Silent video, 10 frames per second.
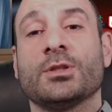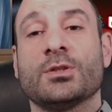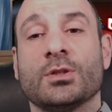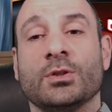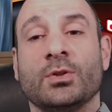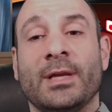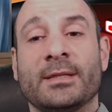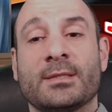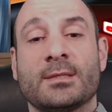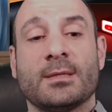So
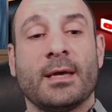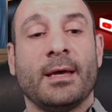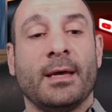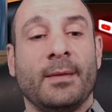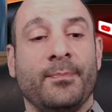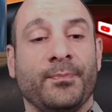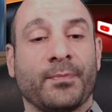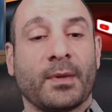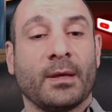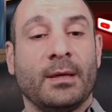let's
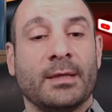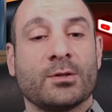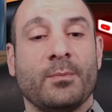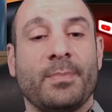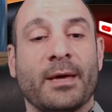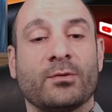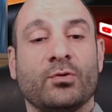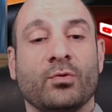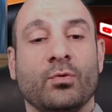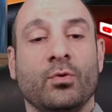go back
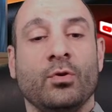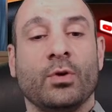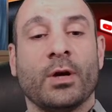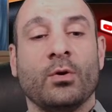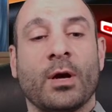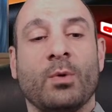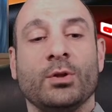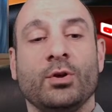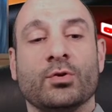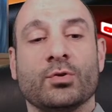to Luca. Luca, what
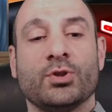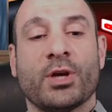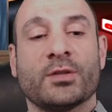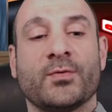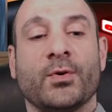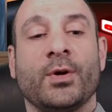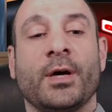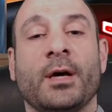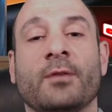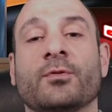do you suggest
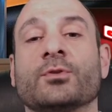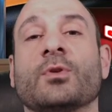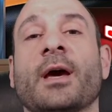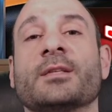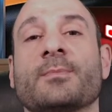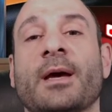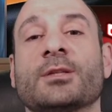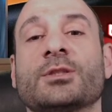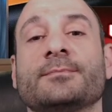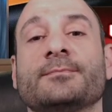for tonight's match?